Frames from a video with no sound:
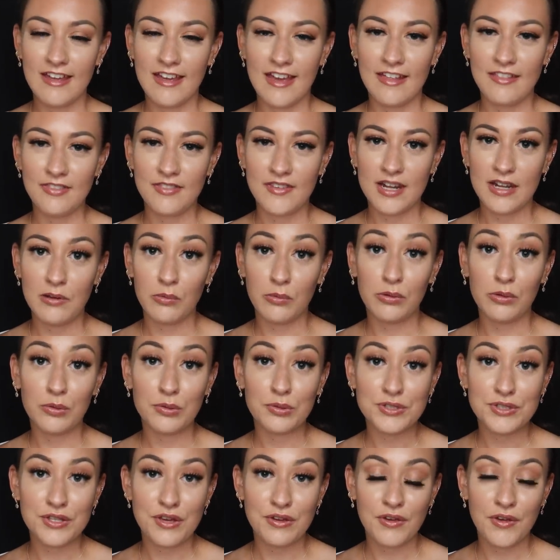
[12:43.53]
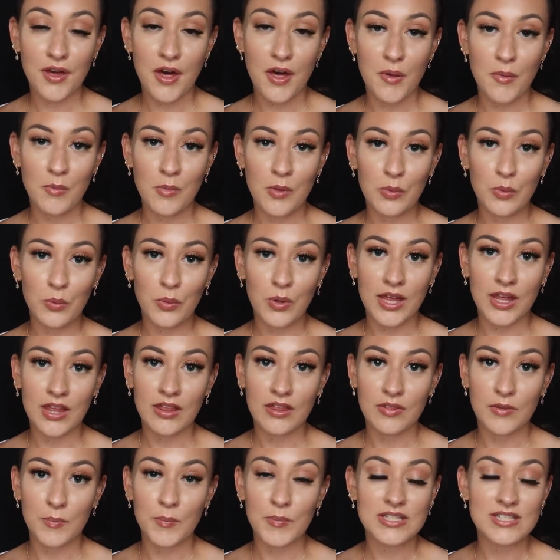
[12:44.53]
And then it will also come
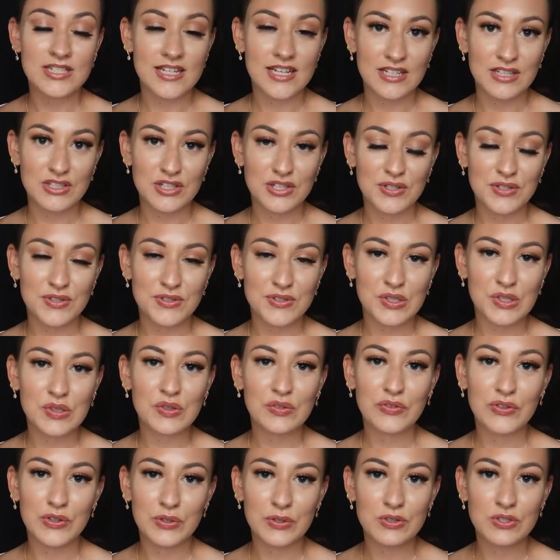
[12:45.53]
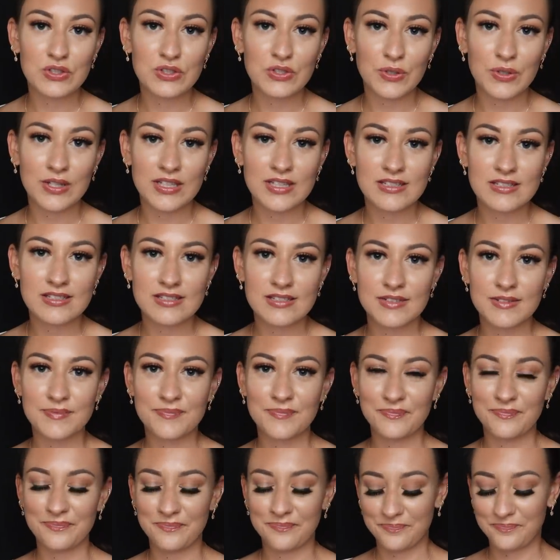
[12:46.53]
with potatoes of your choice.
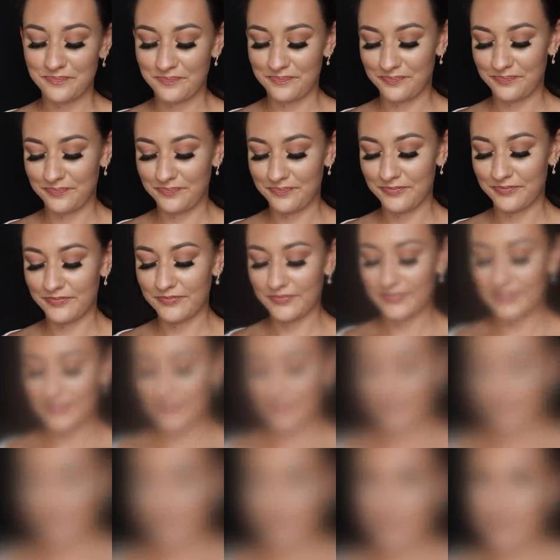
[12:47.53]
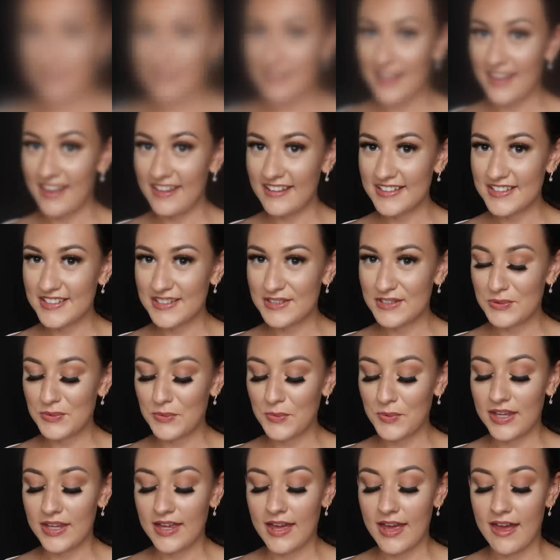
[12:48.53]
Next,
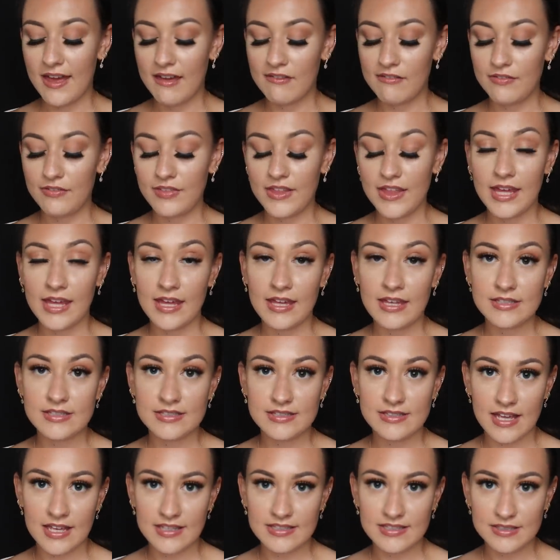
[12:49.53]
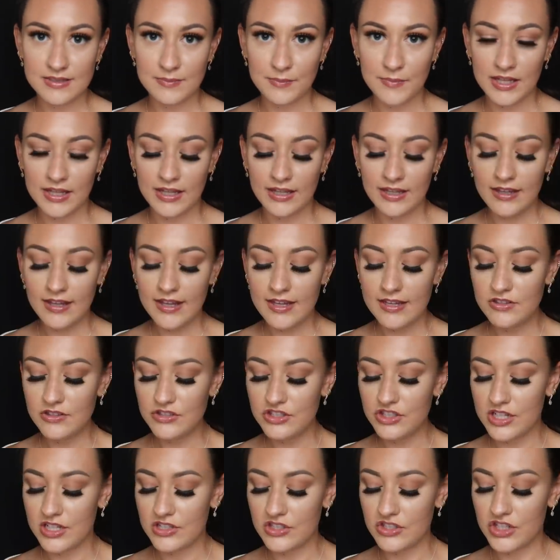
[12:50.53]
we have the sesame and
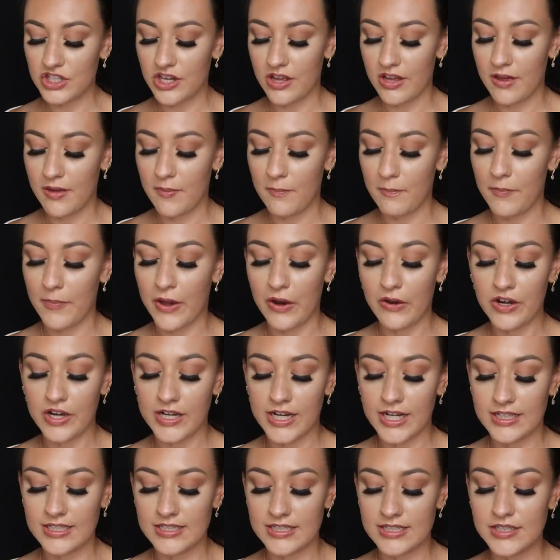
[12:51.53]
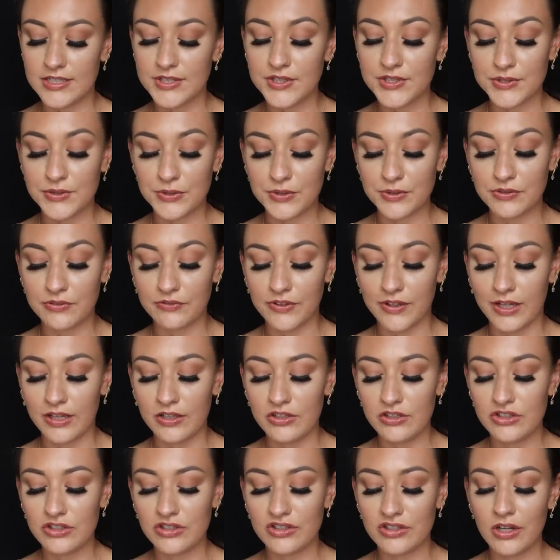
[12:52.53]
ginger marinated
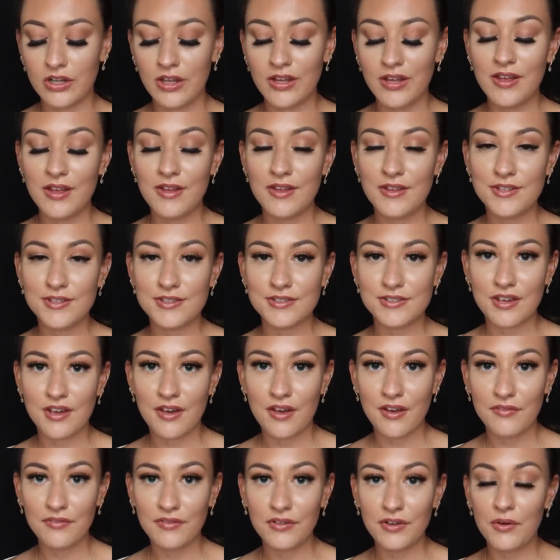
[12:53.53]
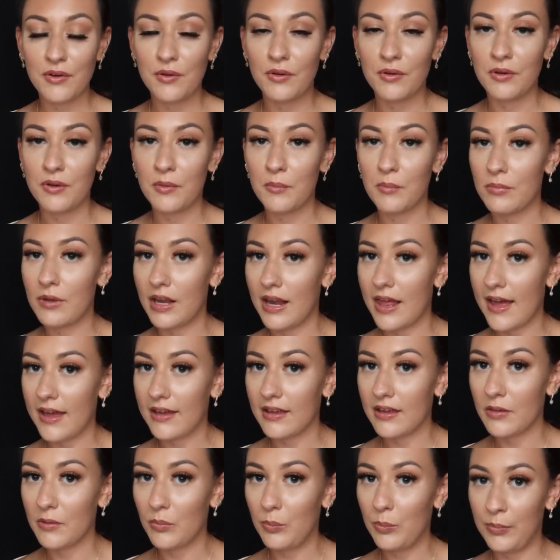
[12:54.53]
swordfish served on
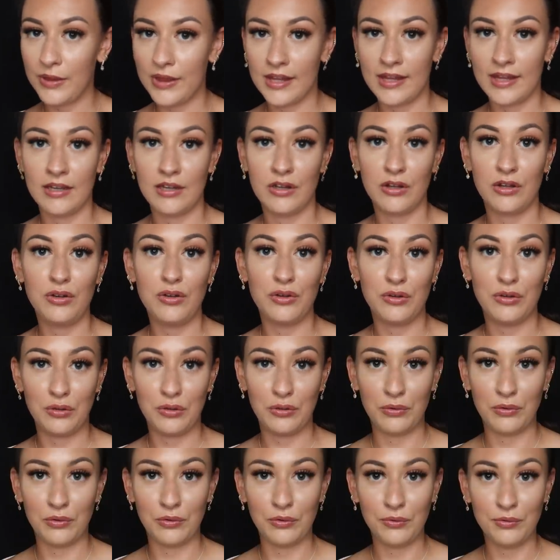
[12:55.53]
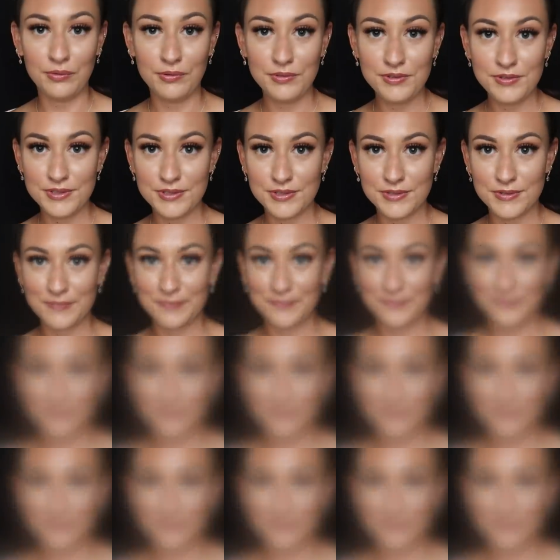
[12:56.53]
black bean noodles.